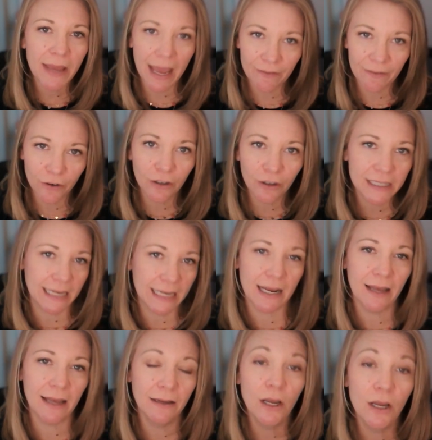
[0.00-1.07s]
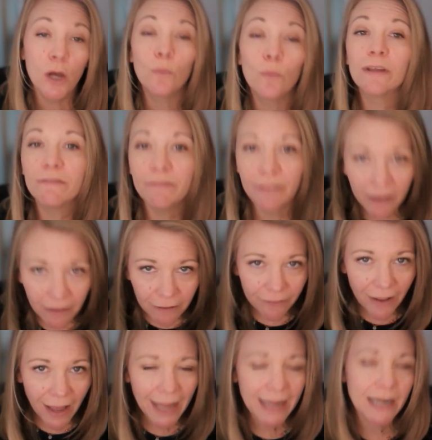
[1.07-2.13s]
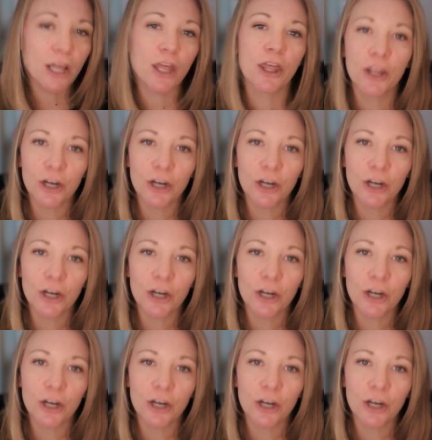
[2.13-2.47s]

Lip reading: behavioral data with verified